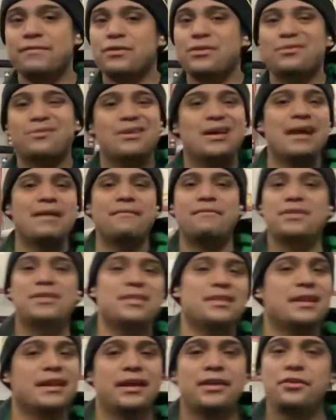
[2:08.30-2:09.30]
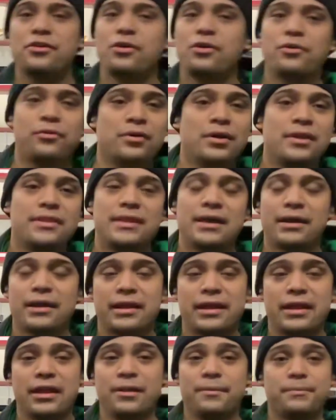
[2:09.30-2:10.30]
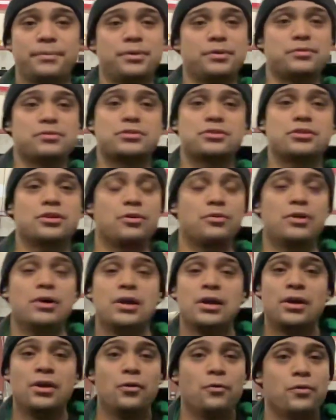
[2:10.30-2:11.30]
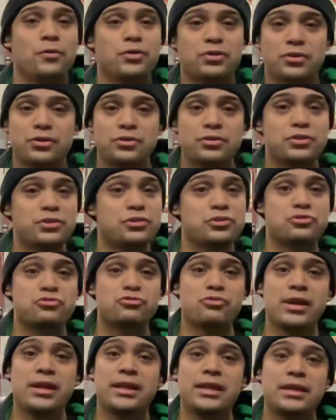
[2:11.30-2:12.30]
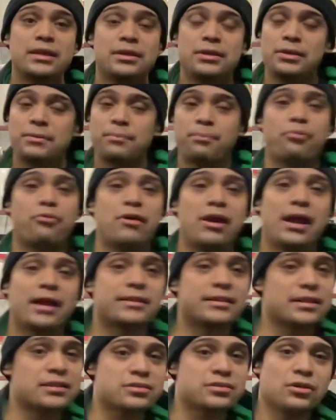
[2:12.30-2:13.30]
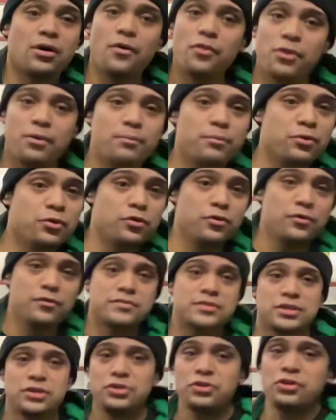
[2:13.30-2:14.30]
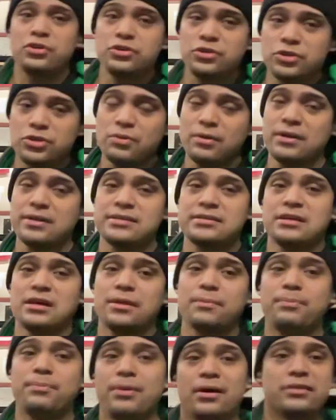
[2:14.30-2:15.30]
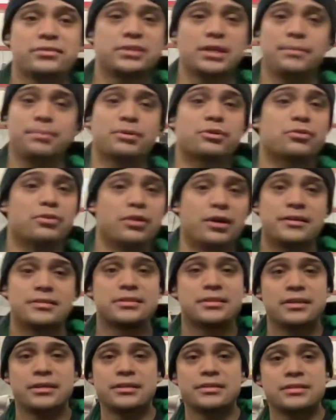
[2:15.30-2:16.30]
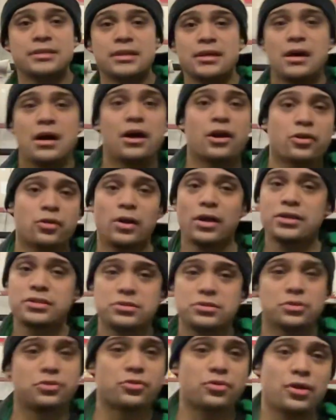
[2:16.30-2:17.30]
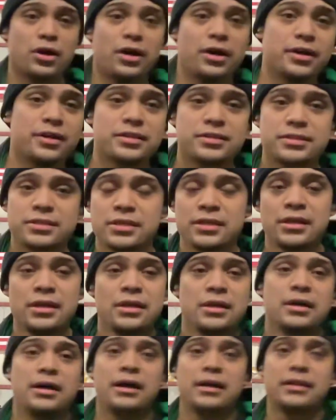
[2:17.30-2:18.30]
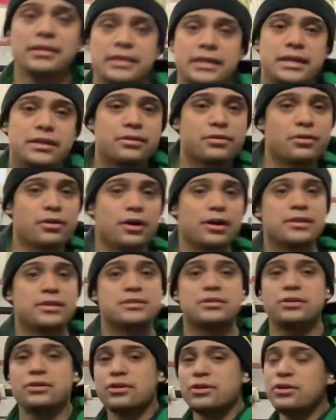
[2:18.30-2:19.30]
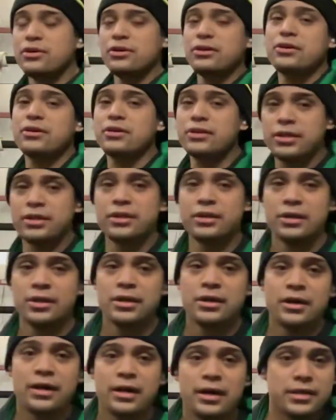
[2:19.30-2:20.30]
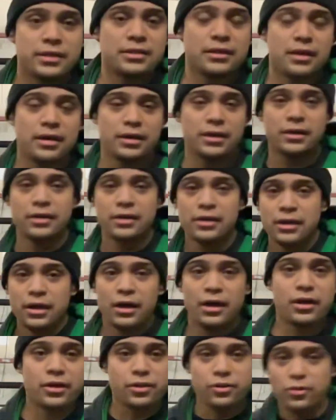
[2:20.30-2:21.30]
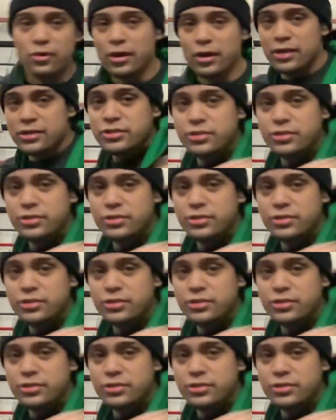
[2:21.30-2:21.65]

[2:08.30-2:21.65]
you everything that I know that can help you. So when you're in training, practice all the moves that you can do on a southpaw. Double crosses, a cross to cross, a lead cross and a hook, a cross